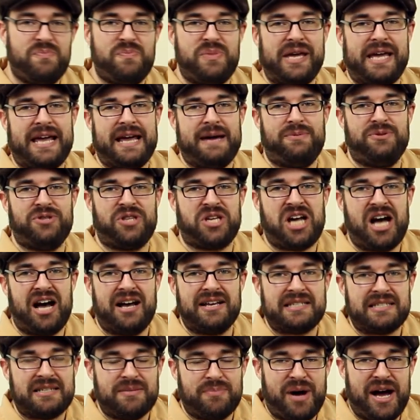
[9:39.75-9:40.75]
being able to
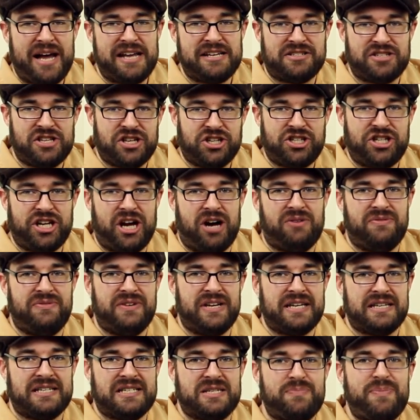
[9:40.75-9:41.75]
customize the
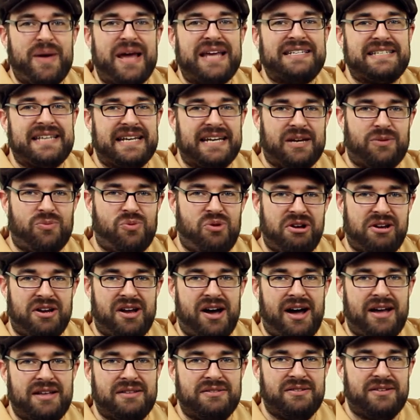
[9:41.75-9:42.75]
shelving, spacing, and
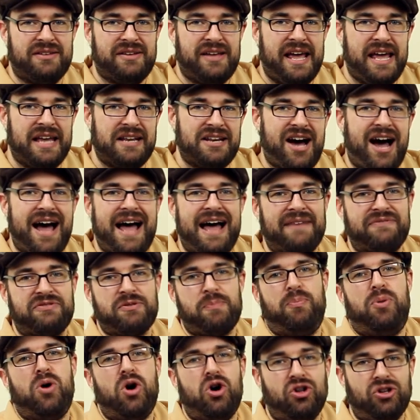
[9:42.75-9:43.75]
whatnot, and not have
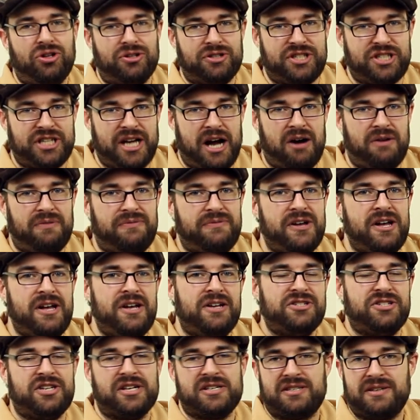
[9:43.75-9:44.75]
to pull a shelf
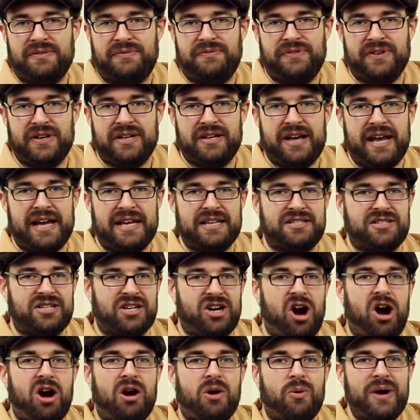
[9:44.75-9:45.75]
just to fit a
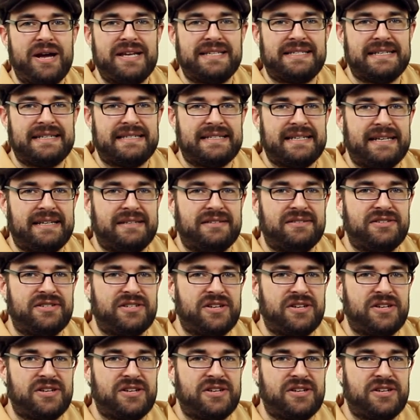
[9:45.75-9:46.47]
cigar oasis in.